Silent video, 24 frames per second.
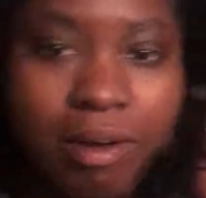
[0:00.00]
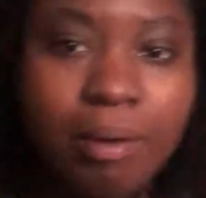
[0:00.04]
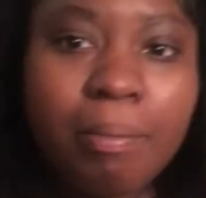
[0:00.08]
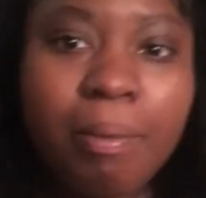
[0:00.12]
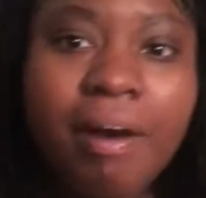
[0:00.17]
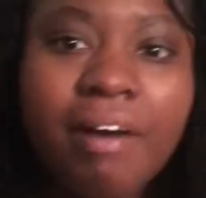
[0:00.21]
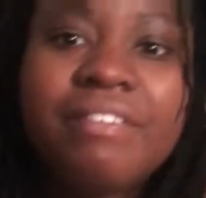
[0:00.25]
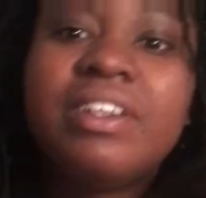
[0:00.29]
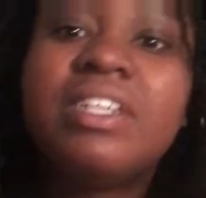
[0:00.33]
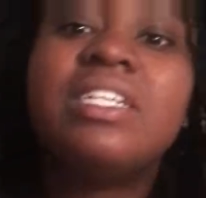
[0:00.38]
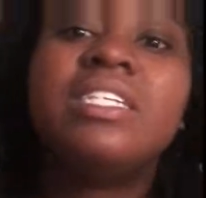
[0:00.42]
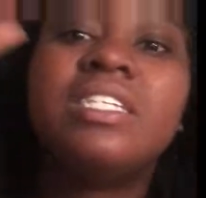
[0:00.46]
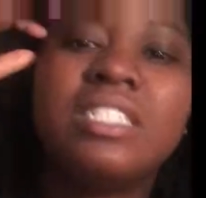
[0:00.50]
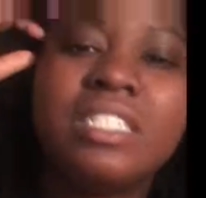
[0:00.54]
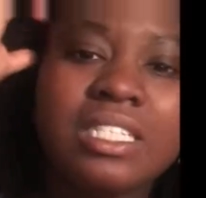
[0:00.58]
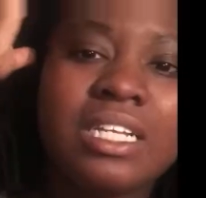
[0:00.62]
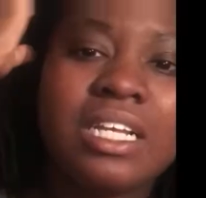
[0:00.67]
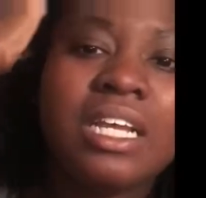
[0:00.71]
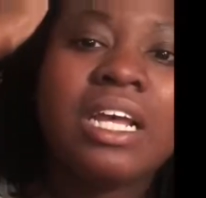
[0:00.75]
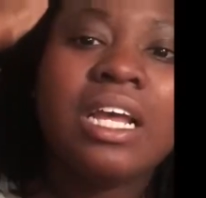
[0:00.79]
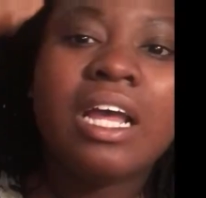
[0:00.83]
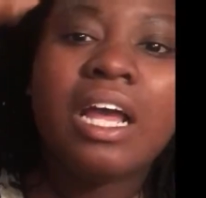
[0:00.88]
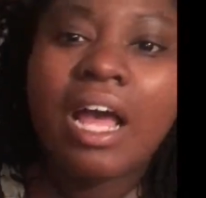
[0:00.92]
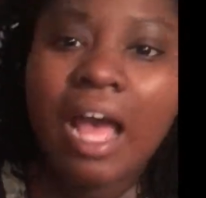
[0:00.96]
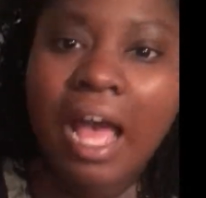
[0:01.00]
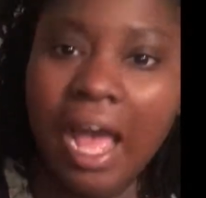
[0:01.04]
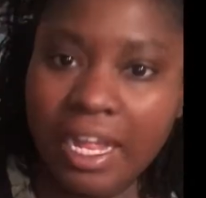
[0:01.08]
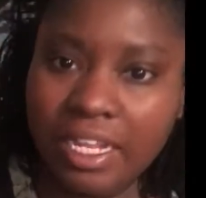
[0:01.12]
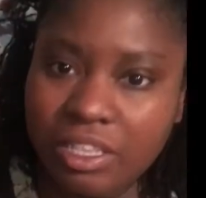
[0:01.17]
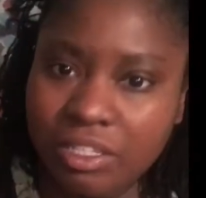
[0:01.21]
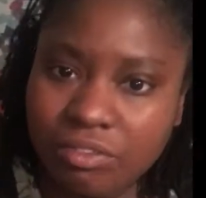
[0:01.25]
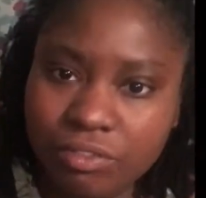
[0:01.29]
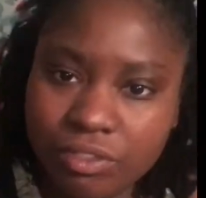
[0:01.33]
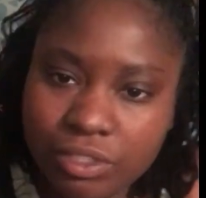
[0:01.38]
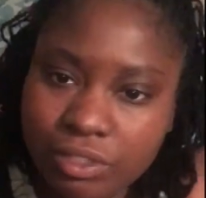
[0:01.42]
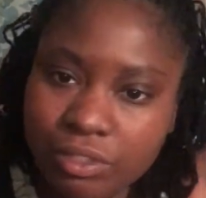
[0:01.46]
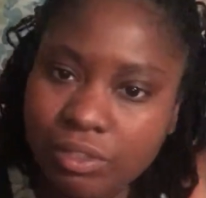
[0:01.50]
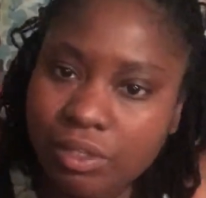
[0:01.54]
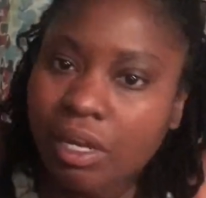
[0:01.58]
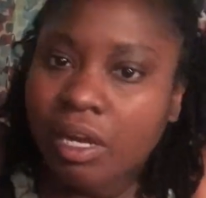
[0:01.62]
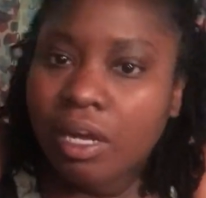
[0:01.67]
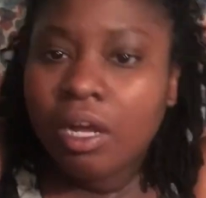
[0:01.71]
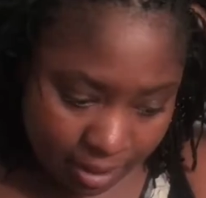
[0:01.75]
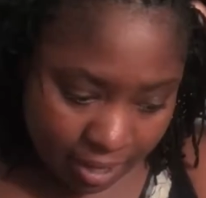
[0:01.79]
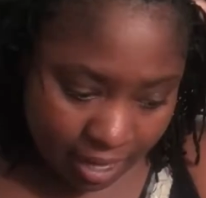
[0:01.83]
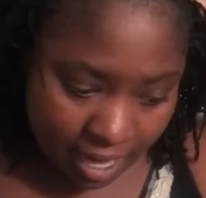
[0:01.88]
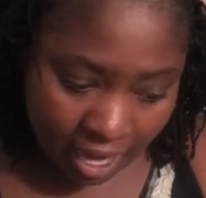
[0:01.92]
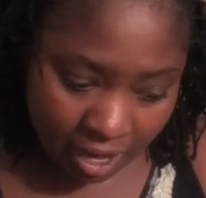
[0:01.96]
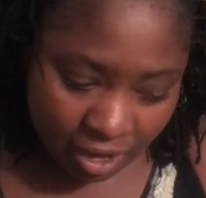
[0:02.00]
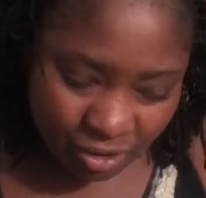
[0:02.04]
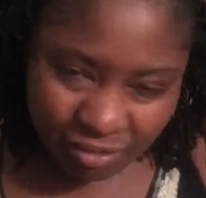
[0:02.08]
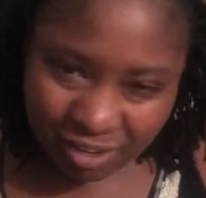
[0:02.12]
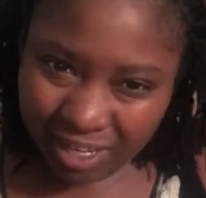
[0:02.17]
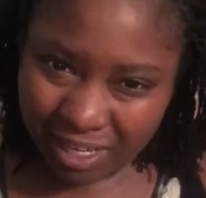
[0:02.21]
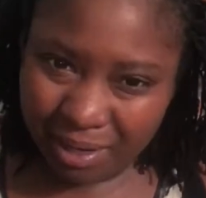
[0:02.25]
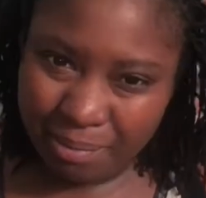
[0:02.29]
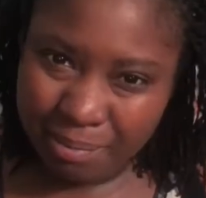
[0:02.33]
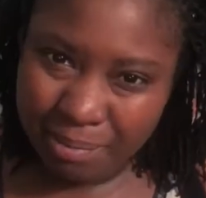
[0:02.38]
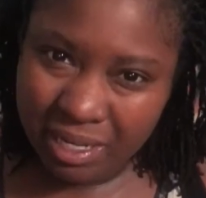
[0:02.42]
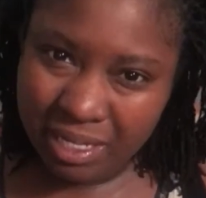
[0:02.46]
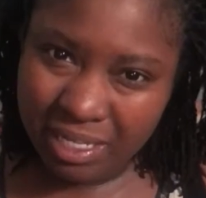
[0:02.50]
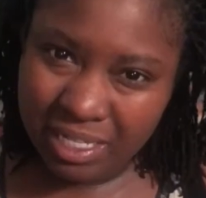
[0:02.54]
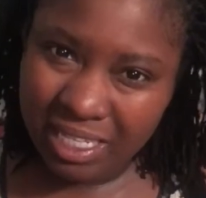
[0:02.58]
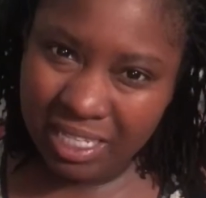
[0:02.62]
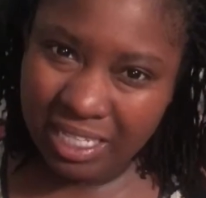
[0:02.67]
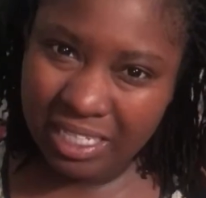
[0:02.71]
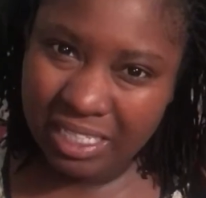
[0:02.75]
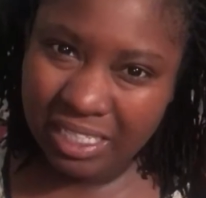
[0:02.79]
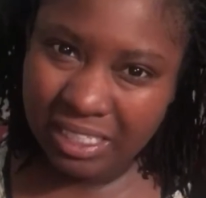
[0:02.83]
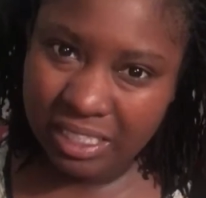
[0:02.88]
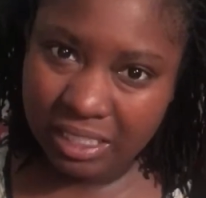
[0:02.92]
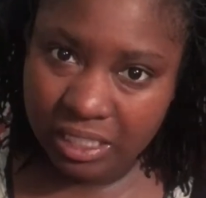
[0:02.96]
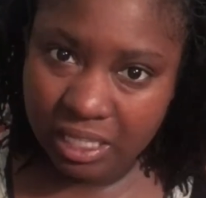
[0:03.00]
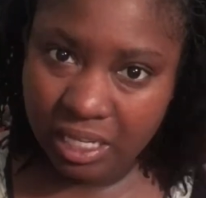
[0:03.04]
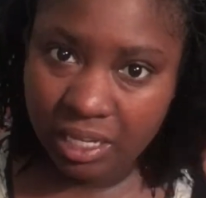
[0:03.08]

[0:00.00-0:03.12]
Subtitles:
puffiness at the root, but I don't recommend this